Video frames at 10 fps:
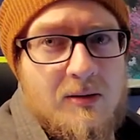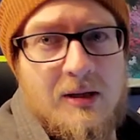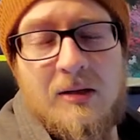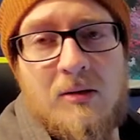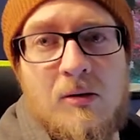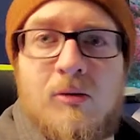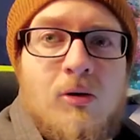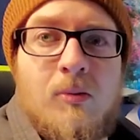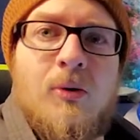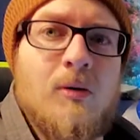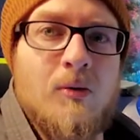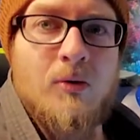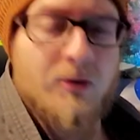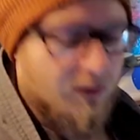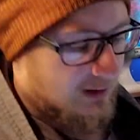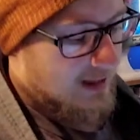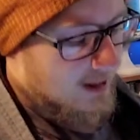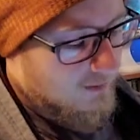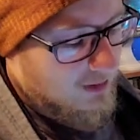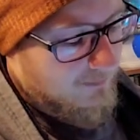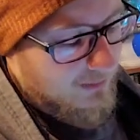in like the global oil economy.